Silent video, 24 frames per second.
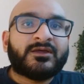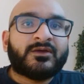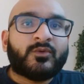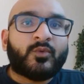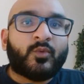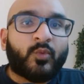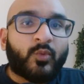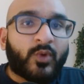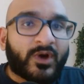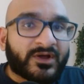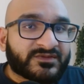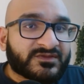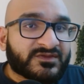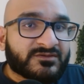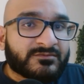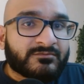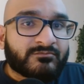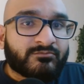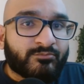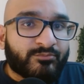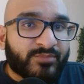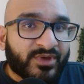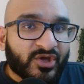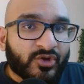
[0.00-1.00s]
once
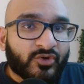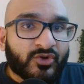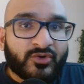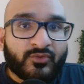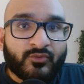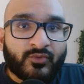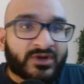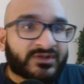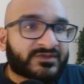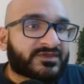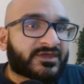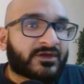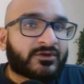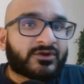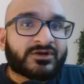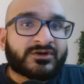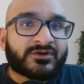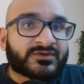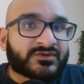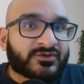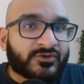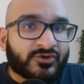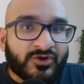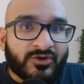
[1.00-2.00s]
Bitcoin runs out at
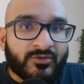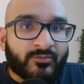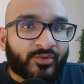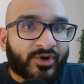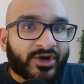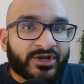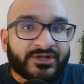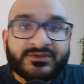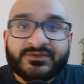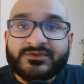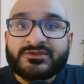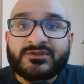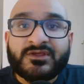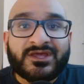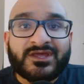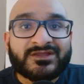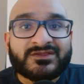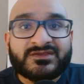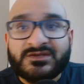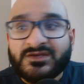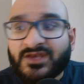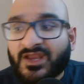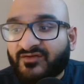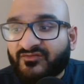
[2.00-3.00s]
a certain price,
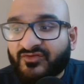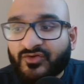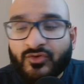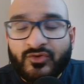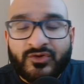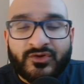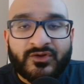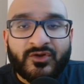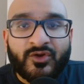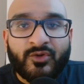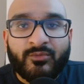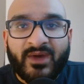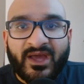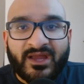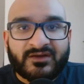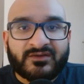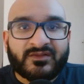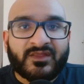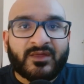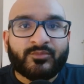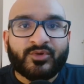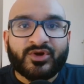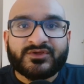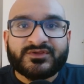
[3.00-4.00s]
it's never going to go back to
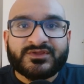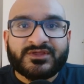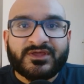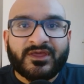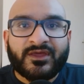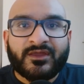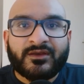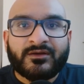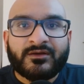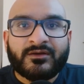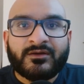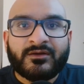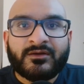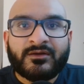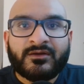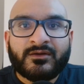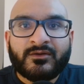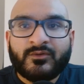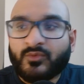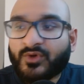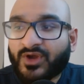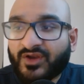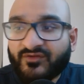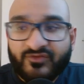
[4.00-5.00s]
that price again.
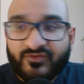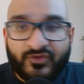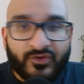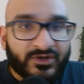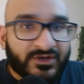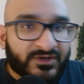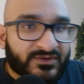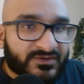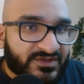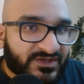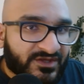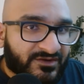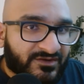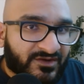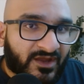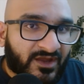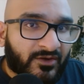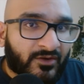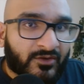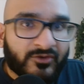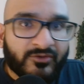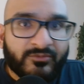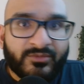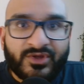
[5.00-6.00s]
We're never going to see a $10
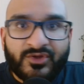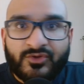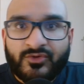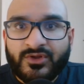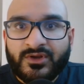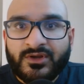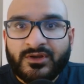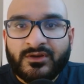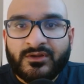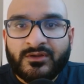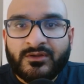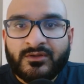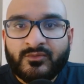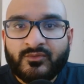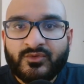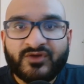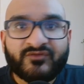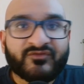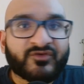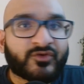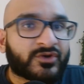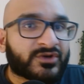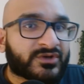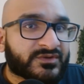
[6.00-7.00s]
Bitcoin. We're
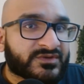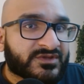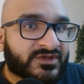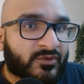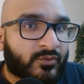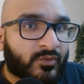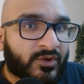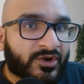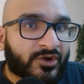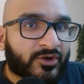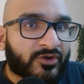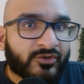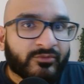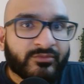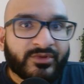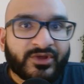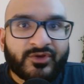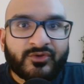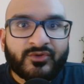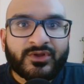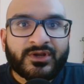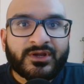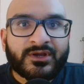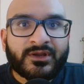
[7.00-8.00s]
never going to see a $1
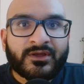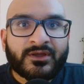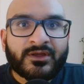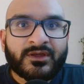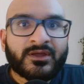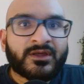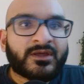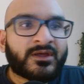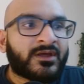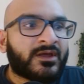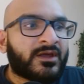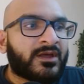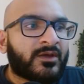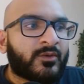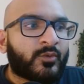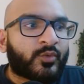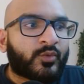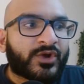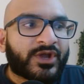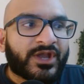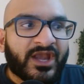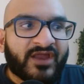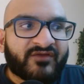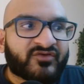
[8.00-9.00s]
Bitcoin.
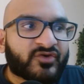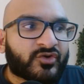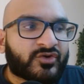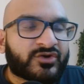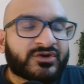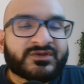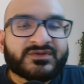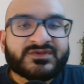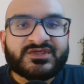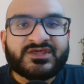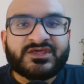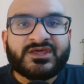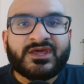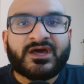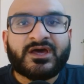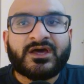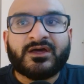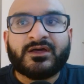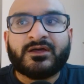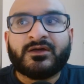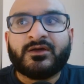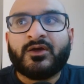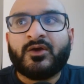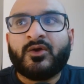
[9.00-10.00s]
We're never going to see
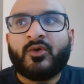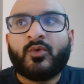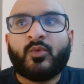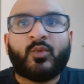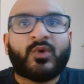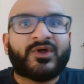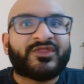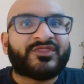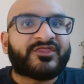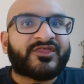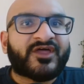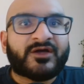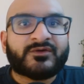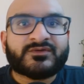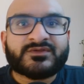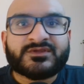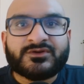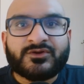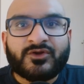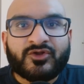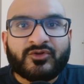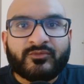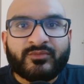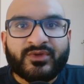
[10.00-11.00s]
a
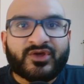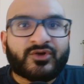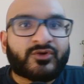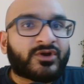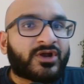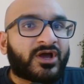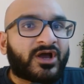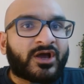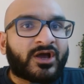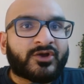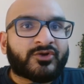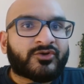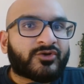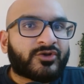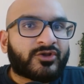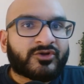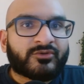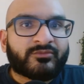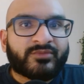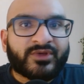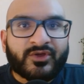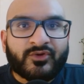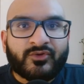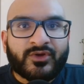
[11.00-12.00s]
$1,000 Bitcoin, a $100
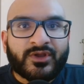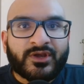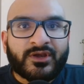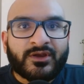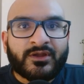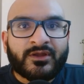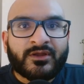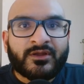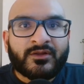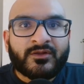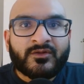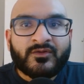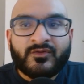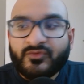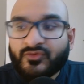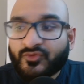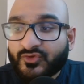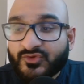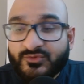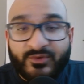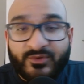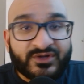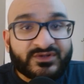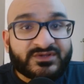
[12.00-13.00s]
Bitcoin.
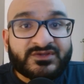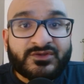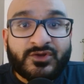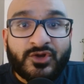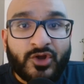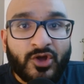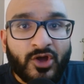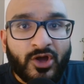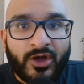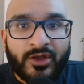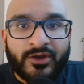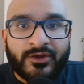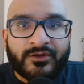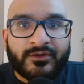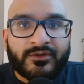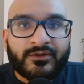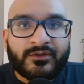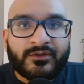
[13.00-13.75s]
Those prices are gone.